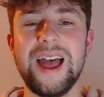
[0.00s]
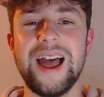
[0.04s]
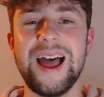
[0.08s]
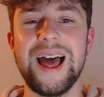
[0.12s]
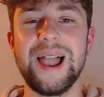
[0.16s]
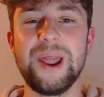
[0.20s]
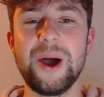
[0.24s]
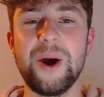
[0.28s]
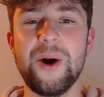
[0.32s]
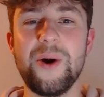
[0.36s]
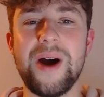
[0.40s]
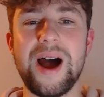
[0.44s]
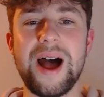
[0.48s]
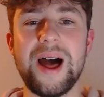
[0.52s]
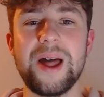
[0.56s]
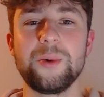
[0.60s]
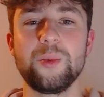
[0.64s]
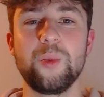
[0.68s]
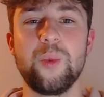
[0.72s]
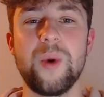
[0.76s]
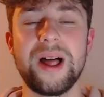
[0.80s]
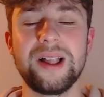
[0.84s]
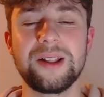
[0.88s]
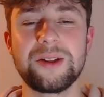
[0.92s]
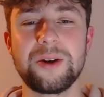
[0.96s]
Hello
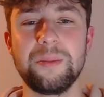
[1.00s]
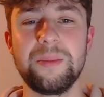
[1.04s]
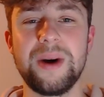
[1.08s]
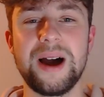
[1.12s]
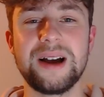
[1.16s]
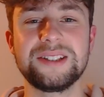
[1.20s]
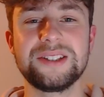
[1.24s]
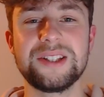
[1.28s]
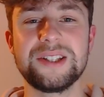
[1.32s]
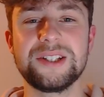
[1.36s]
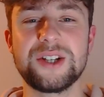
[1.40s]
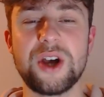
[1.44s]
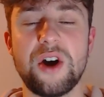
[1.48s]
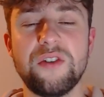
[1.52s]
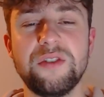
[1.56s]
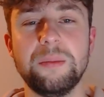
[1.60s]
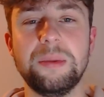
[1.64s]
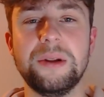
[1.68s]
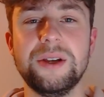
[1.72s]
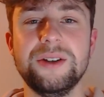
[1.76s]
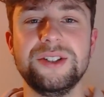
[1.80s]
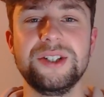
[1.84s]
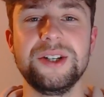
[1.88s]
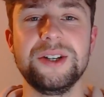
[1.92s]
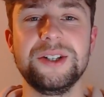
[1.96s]
and welcome back to the Toffee
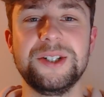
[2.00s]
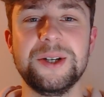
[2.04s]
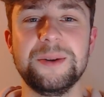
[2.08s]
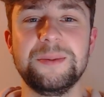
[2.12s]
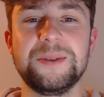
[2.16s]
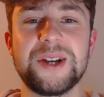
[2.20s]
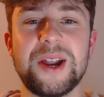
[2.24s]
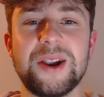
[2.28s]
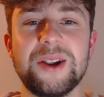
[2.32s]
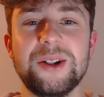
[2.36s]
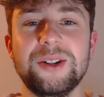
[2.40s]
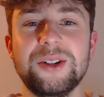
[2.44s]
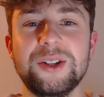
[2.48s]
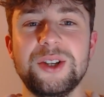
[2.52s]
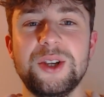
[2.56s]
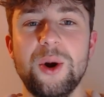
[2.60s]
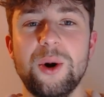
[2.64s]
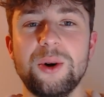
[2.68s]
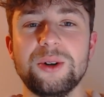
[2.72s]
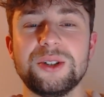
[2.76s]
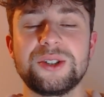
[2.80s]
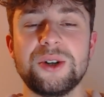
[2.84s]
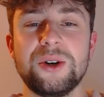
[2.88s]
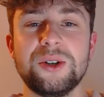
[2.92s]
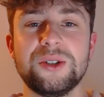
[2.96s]
Blues YouTube channel,
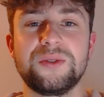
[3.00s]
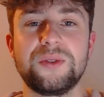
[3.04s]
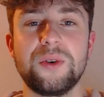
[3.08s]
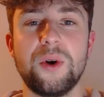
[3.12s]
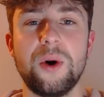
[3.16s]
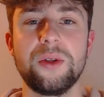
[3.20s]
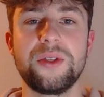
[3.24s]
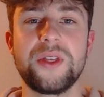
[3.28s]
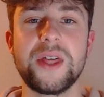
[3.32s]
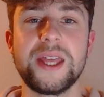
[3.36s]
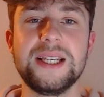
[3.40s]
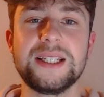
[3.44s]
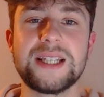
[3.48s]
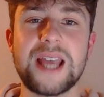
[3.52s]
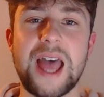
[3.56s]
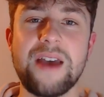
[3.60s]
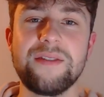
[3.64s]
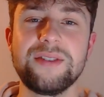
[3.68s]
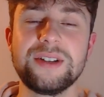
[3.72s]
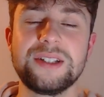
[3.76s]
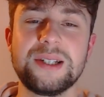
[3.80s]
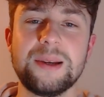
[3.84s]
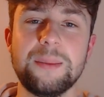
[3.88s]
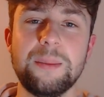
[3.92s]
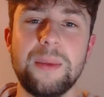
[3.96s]
your source for all things
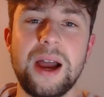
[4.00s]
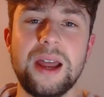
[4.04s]
Everton.